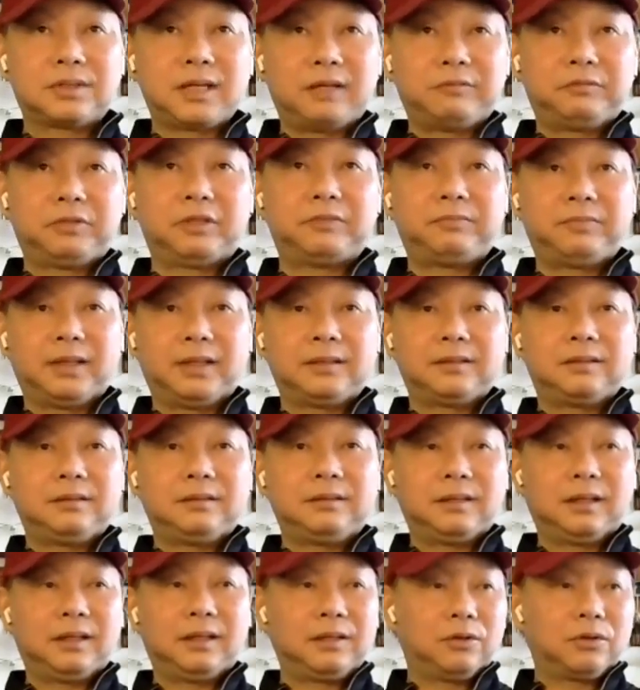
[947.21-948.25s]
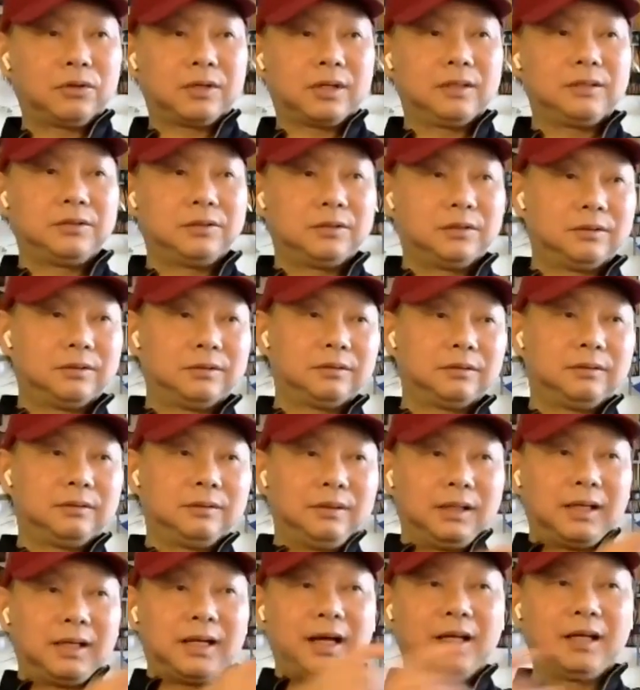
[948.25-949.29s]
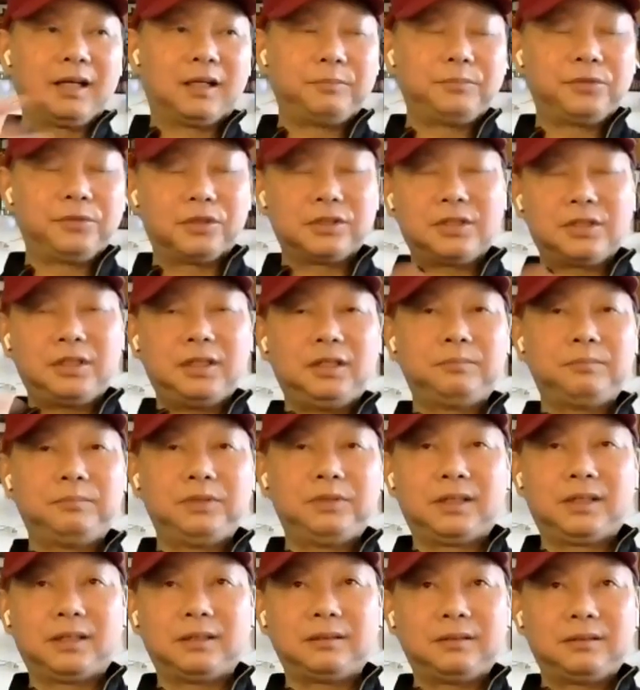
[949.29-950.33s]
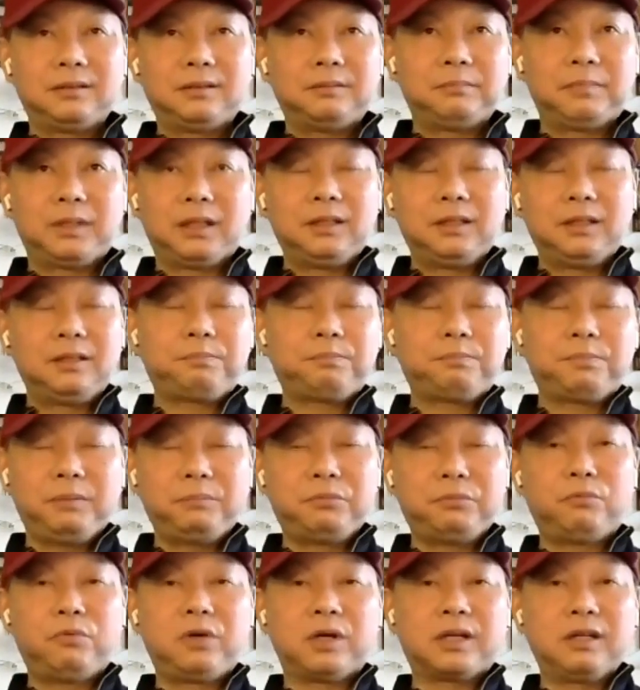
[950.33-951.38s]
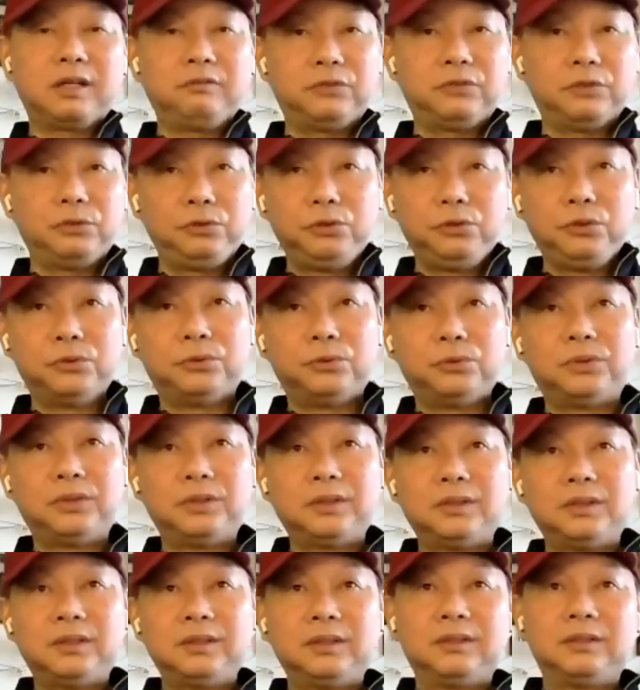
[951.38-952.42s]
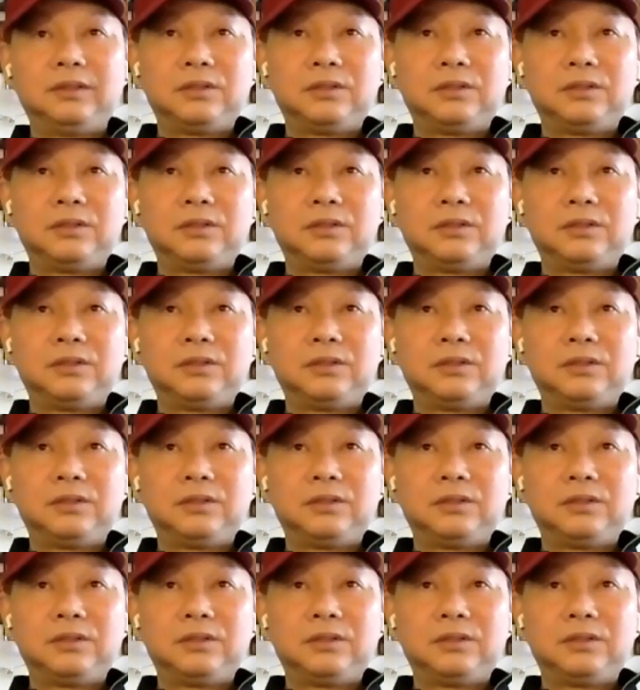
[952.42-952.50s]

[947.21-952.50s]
start with, like look at your lineup, your team, you got many people working for you.